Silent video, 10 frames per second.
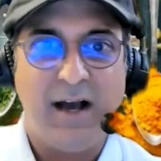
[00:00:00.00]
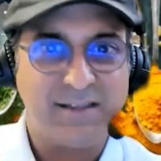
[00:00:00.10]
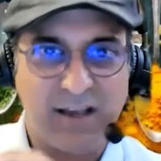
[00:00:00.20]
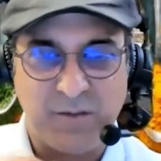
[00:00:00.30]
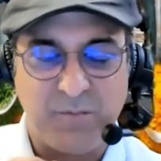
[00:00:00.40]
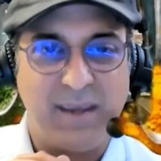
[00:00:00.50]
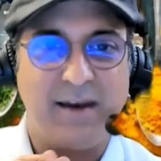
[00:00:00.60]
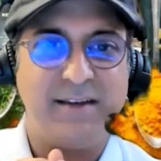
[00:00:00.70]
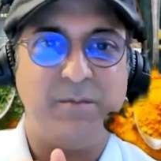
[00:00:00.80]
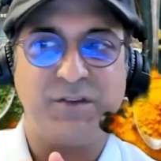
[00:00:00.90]
I saw something at
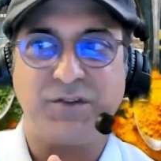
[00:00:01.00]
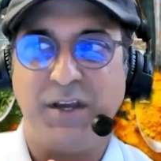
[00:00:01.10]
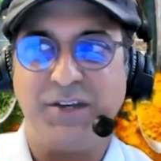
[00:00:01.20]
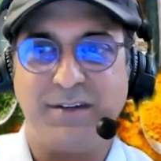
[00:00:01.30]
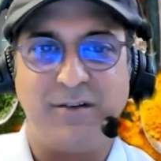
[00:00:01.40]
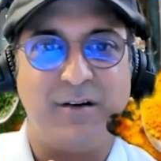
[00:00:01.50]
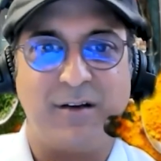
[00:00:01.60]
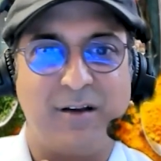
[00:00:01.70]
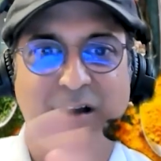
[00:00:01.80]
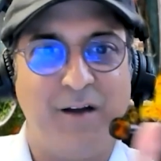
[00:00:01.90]
a demonstration or
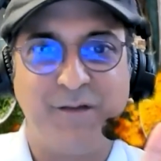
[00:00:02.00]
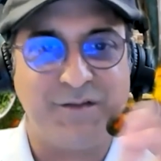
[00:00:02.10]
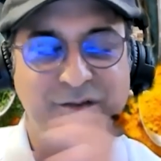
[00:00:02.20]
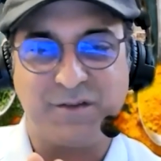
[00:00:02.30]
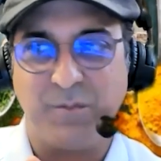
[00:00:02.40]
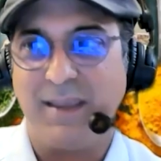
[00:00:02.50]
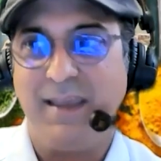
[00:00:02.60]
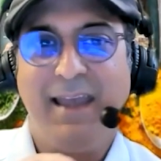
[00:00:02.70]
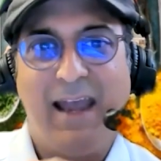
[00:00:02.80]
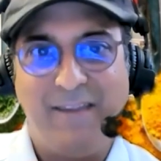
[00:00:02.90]
a, a conference or something,
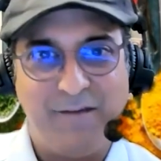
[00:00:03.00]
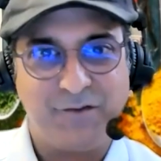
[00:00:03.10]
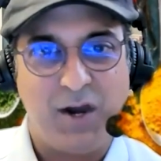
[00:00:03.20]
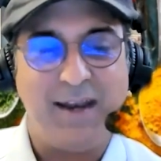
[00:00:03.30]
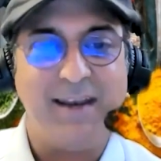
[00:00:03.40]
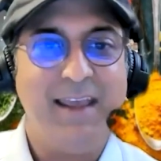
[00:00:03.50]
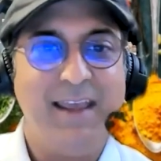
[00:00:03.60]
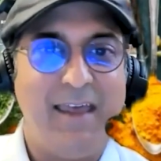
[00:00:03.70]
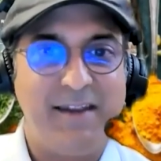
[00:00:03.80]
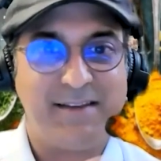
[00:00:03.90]
and they've tried it
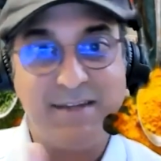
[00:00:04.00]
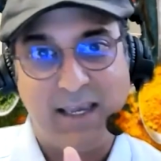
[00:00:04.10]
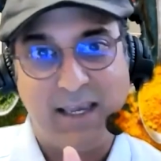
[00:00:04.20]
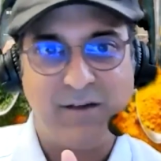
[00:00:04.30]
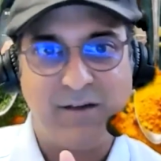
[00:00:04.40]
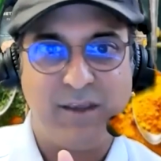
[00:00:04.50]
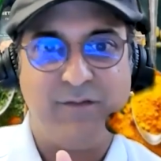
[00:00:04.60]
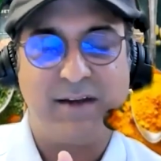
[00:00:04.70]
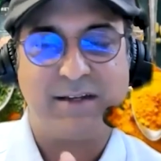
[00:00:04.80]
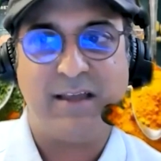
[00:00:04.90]
and it's negatively
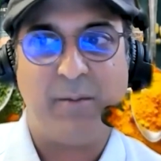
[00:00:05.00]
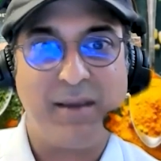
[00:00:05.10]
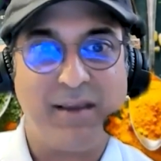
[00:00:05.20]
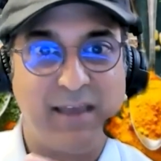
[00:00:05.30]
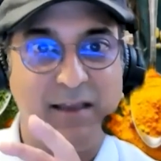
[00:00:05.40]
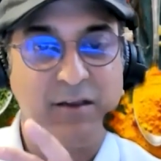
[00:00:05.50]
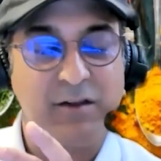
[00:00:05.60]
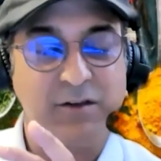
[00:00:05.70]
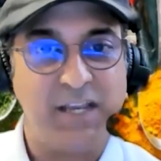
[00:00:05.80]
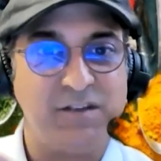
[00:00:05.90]
affected that because that the
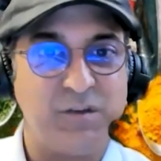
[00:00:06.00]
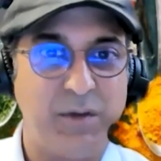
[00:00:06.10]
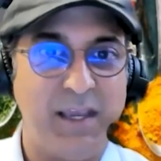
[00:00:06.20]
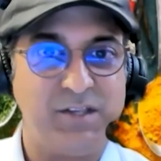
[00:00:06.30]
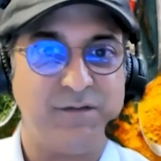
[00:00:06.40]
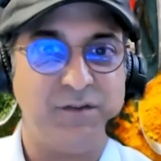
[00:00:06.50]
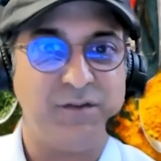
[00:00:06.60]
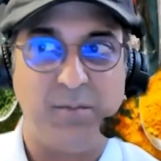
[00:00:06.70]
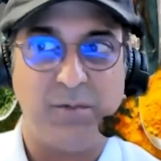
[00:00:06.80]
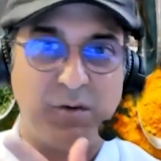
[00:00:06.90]
changing the pH of your
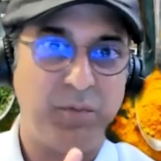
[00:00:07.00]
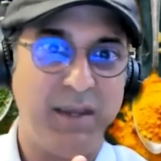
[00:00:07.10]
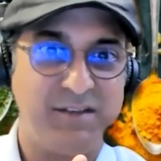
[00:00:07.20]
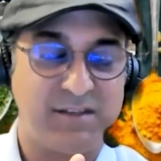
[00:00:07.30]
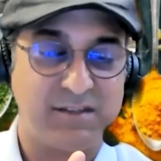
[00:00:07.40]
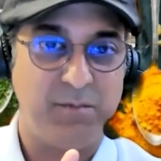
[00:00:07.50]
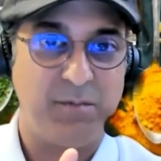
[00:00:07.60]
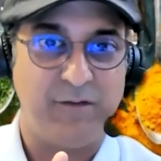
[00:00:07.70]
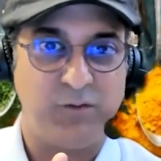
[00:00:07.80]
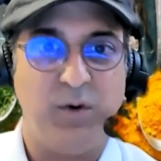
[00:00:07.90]
stomach, your pH of the
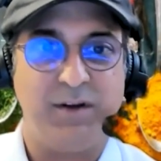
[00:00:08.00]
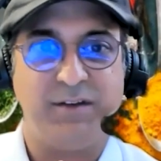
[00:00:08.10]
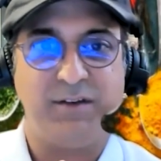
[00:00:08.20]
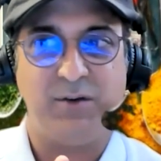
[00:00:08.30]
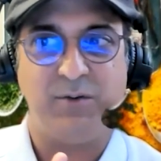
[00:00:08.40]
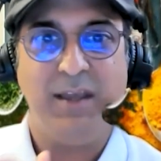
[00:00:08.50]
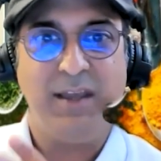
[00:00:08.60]
stomach is one to two.